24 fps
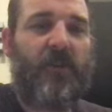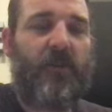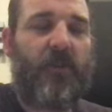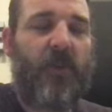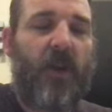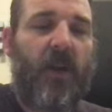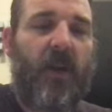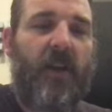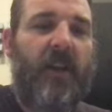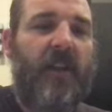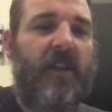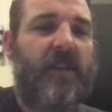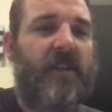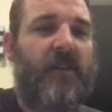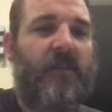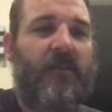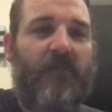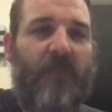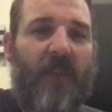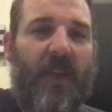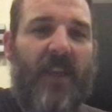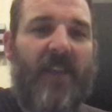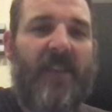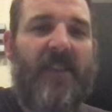Your body is
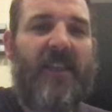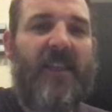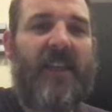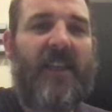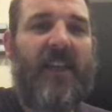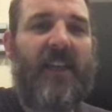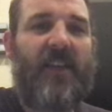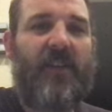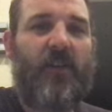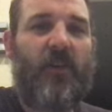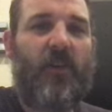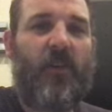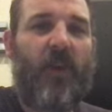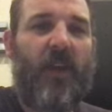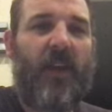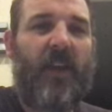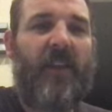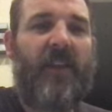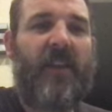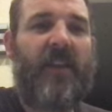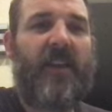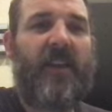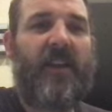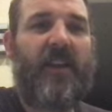amazing in the
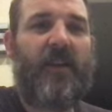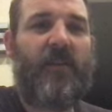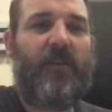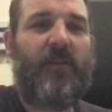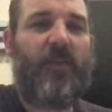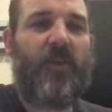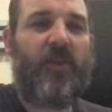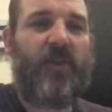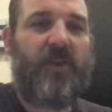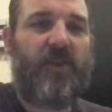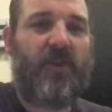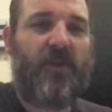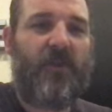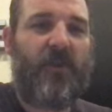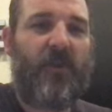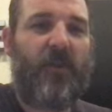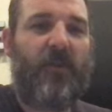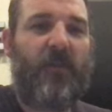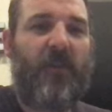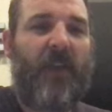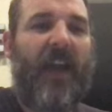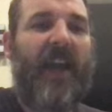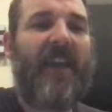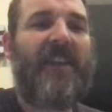way that it can preserve your
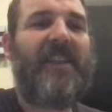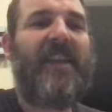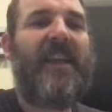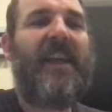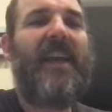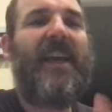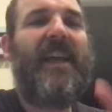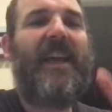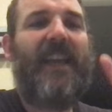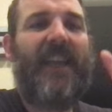fat